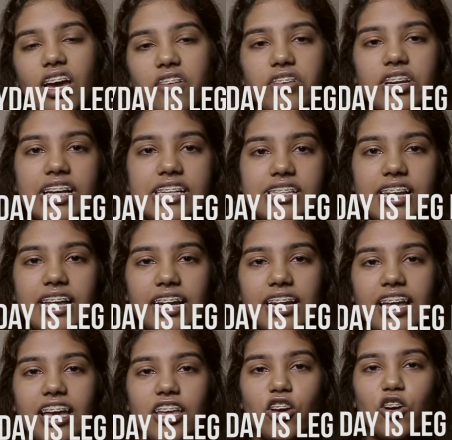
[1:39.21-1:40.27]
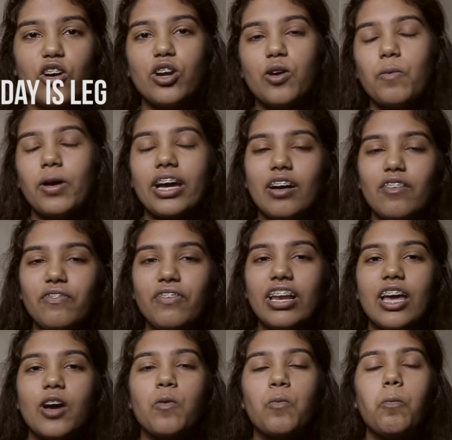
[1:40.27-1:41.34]
every day is leg day. You're gonna wake up
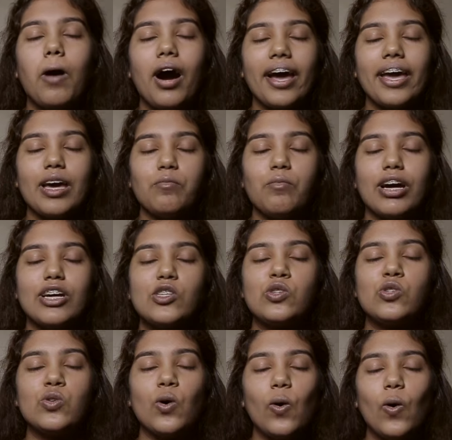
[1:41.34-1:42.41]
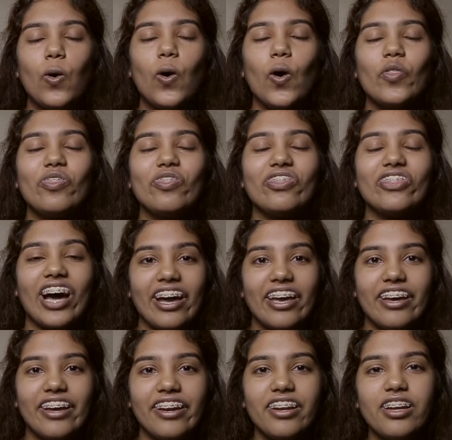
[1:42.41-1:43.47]
feeling, why am I so
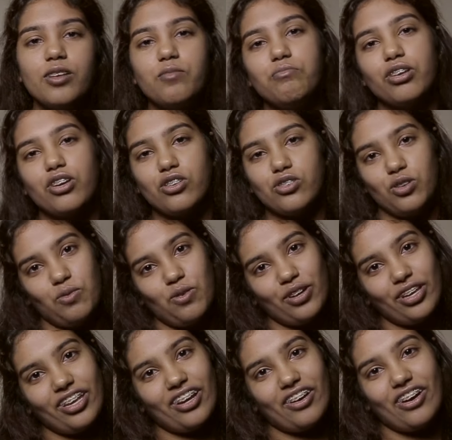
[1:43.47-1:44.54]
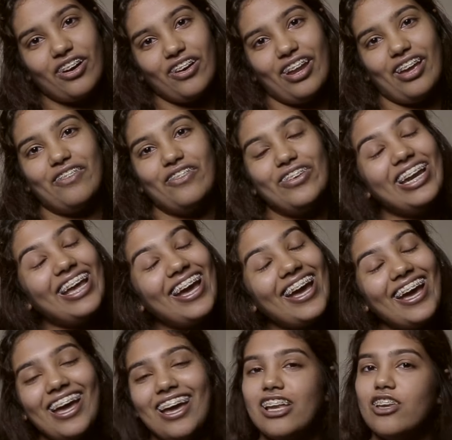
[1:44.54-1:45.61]
tired? Because you're walking around every
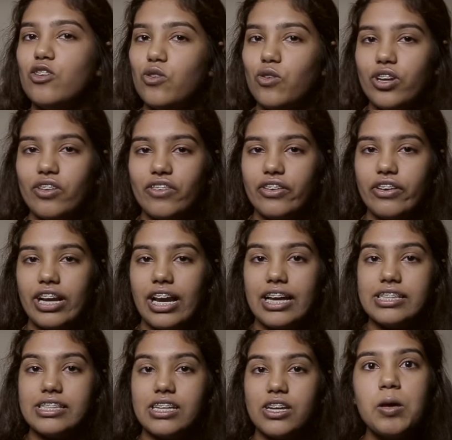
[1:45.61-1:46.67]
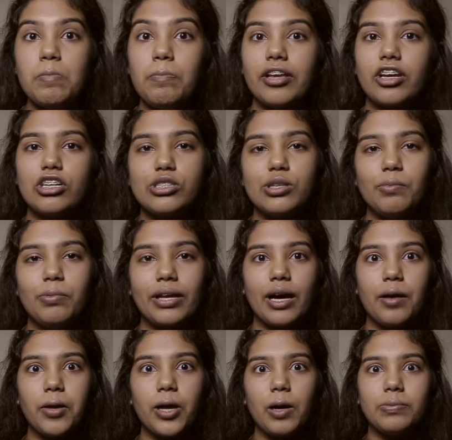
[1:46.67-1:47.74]
day and you don't even realize it. Because you're
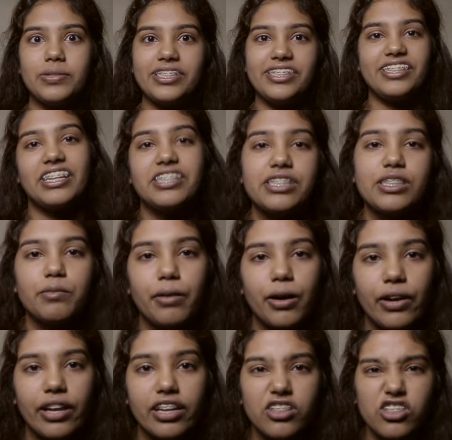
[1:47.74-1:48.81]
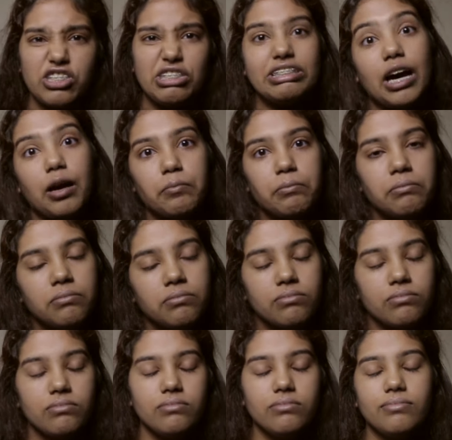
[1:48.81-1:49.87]
becoming obsessed about it. So stop!
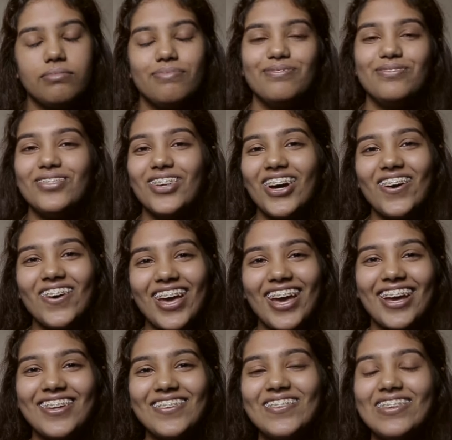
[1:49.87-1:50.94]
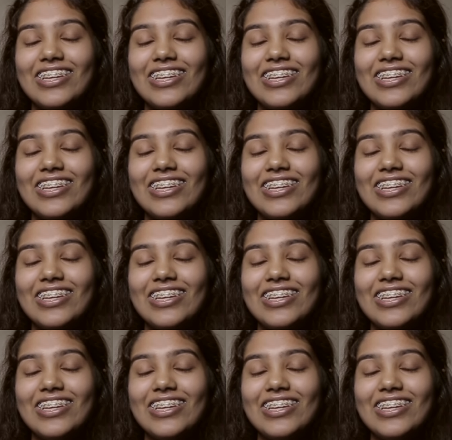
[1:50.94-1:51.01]
Okay.